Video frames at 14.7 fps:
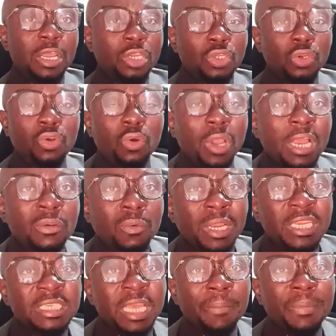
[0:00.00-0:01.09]
You look at what
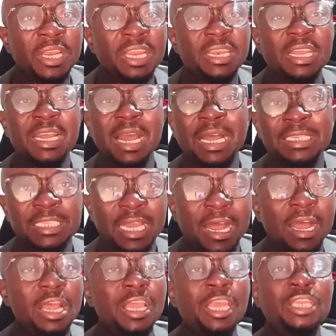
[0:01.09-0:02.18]
is happening in Gaza,
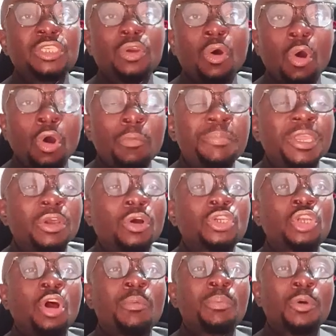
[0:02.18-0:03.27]
it's all because
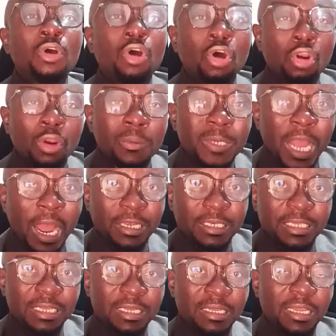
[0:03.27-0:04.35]
of corrupt
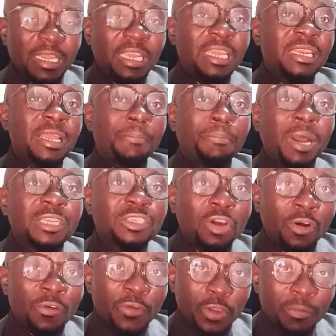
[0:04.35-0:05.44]
heart in the part
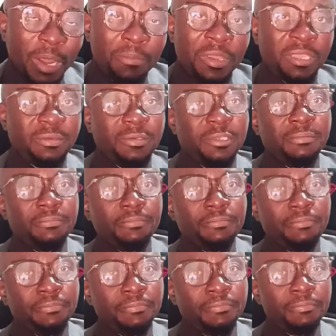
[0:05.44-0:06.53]
of human beings.
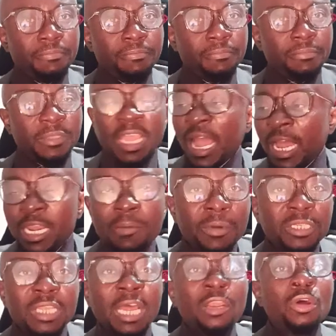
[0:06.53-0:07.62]
The
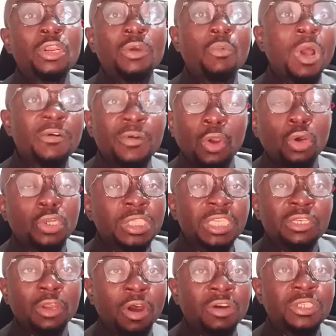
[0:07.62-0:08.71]
animals are not the one
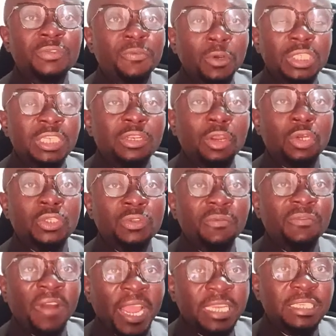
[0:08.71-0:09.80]
causing us, forcing us to
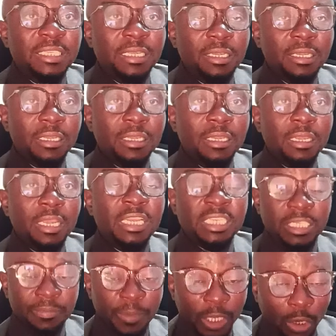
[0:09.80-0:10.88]
fight. It
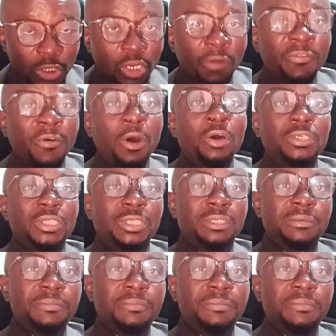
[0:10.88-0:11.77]
is because of us.